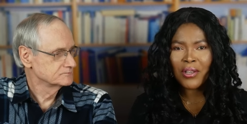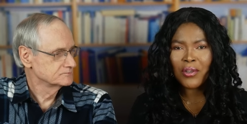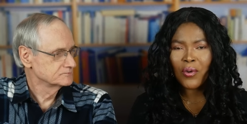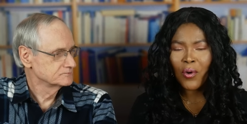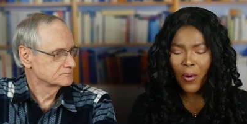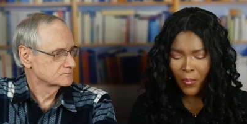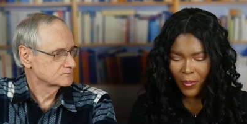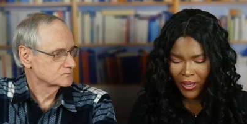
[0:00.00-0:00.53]
Speaker 1: when
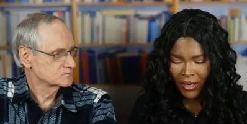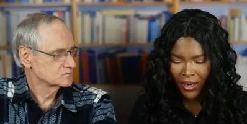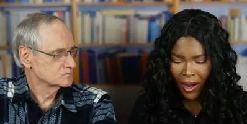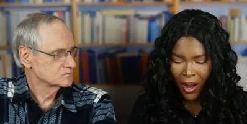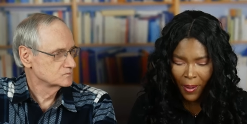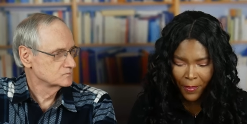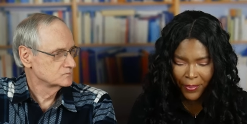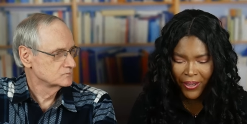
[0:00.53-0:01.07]
you open
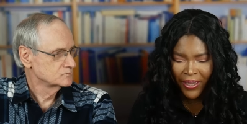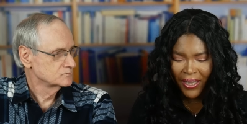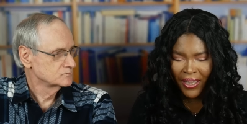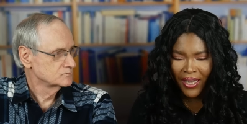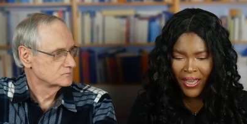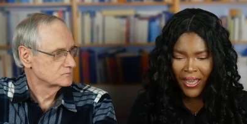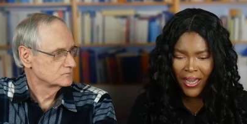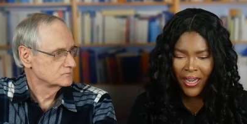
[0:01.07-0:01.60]
it up
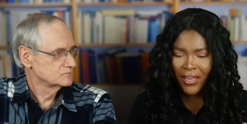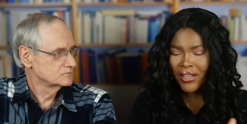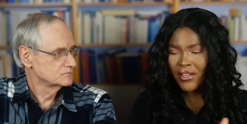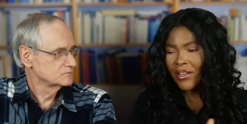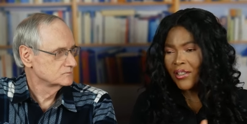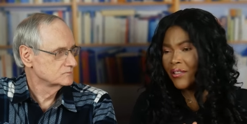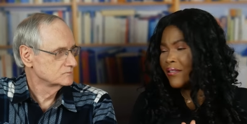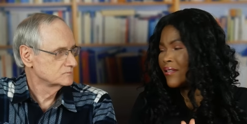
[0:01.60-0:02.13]
and
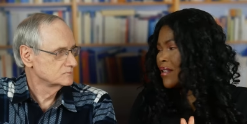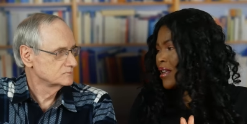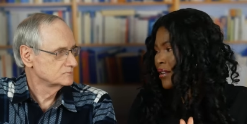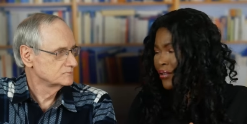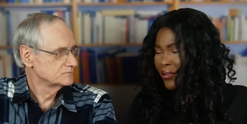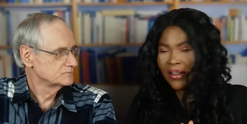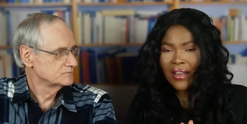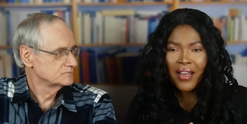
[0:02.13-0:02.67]
it doesn't
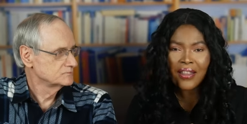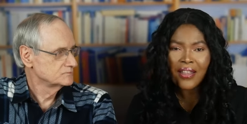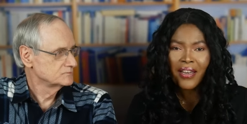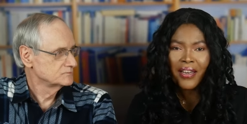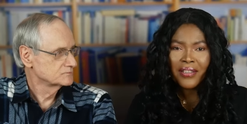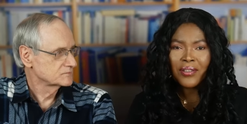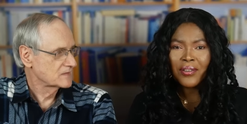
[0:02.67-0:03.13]
stay together.